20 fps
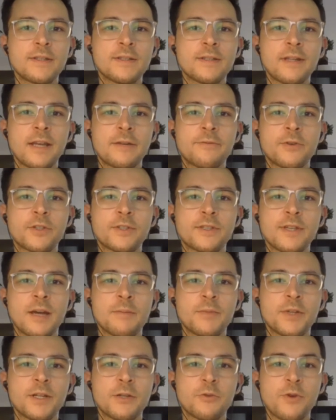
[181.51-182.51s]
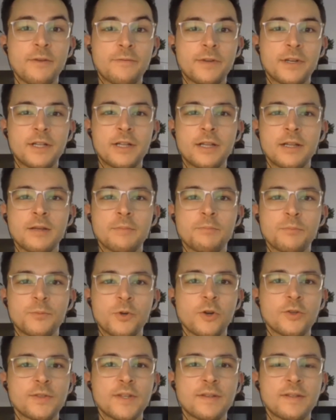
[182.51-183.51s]
like, for example, graphical
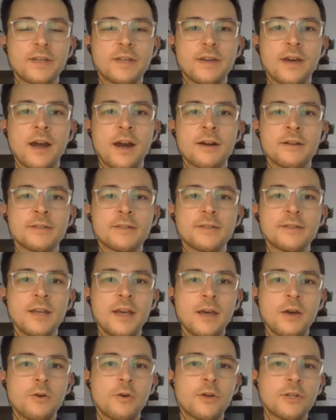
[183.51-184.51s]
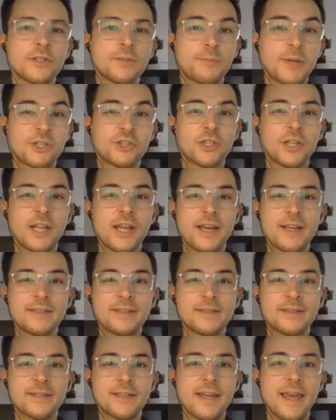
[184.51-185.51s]
processing cards or
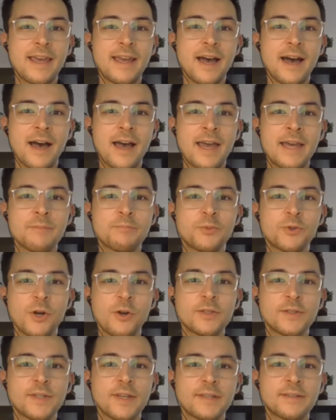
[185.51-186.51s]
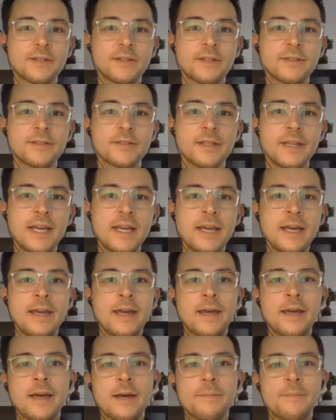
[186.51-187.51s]
specialized AI processors.
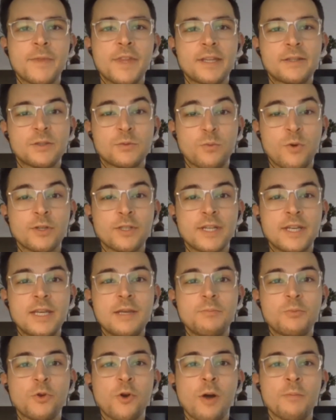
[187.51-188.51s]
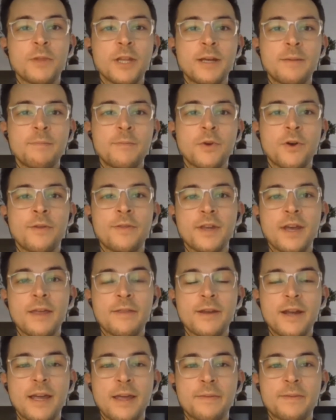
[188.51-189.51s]
That's one key problem. On the
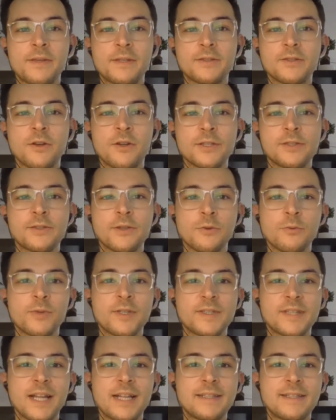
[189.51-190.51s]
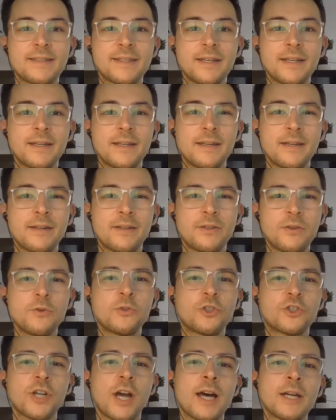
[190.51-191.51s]
other hand, this also results in
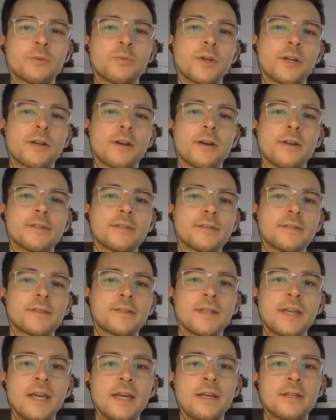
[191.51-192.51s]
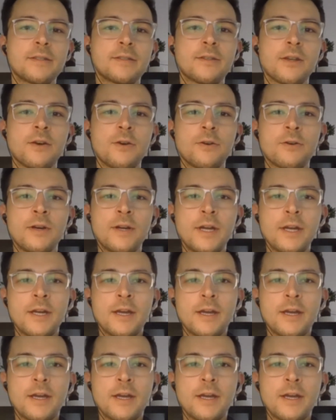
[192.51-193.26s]
huge hardware costs. So